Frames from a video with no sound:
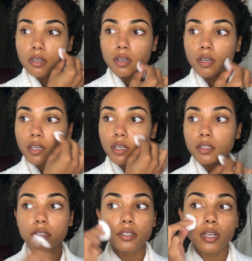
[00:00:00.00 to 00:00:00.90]
Alright,
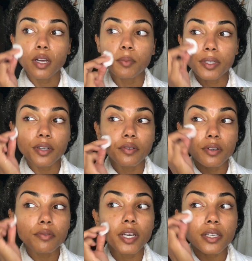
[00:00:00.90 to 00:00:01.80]
and this is gonna help me get
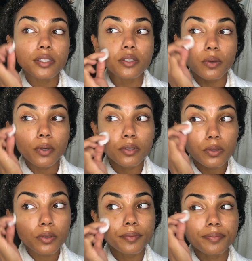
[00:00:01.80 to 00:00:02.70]
rid of the excess oil
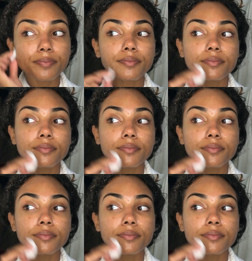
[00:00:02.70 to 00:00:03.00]
too.